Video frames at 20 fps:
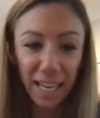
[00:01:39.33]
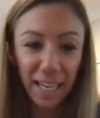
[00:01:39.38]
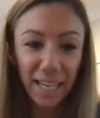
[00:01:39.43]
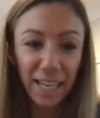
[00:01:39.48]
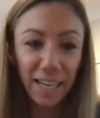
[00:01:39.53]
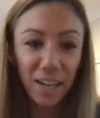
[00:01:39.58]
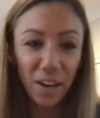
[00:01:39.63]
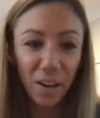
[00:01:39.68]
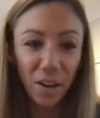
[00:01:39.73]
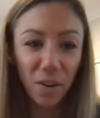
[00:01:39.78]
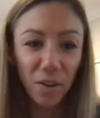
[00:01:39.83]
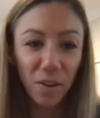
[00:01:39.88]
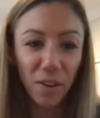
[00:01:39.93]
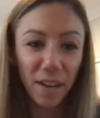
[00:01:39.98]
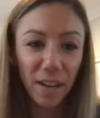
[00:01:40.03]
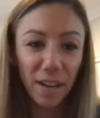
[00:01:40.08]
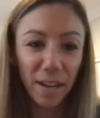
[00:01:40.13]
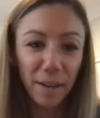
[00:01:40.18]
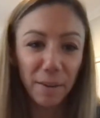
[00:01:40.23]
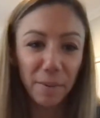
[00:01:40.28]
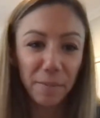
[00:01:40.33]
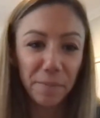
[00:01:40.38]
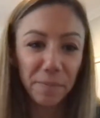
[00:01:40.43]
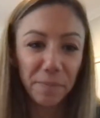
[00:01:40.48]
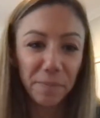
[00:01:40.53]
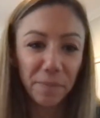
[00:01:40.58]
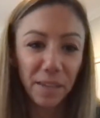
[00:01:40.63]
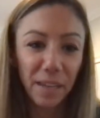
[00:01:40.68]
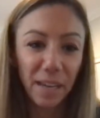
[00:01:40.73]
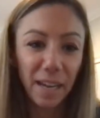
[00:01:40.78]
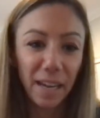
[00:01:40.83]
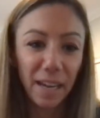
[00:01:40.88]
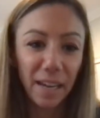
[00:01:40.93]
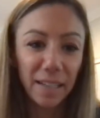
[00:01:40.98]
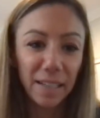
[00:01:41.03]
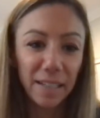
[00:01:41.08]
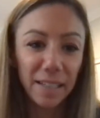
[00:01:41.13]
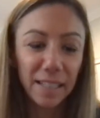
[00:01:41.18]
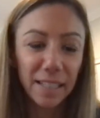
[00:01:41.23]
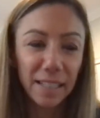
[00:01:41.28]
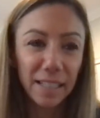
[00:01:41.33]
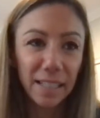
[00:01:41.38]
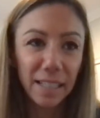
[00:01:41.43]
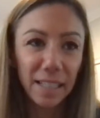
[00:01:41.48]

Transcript: and